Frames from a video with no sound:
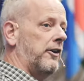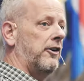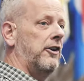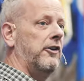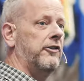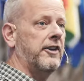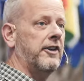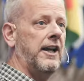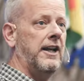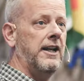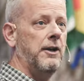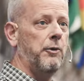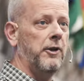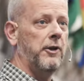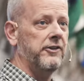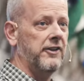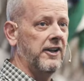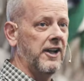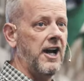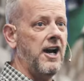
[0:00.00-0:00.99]
are you saying he
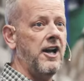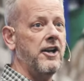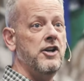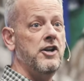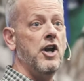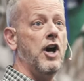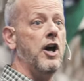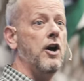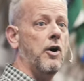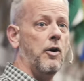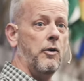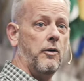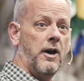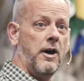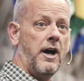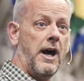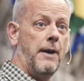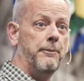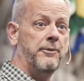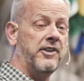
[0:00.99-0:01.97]
wasn't God?
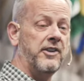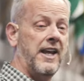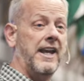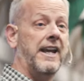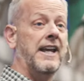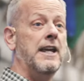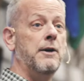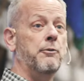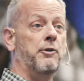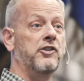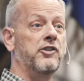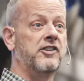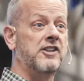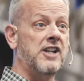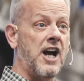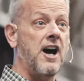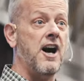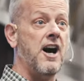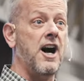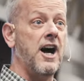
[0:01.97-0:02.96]
No, I'm saying he was
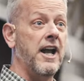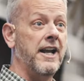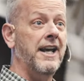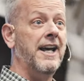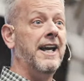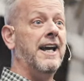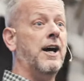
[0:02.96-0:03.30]
God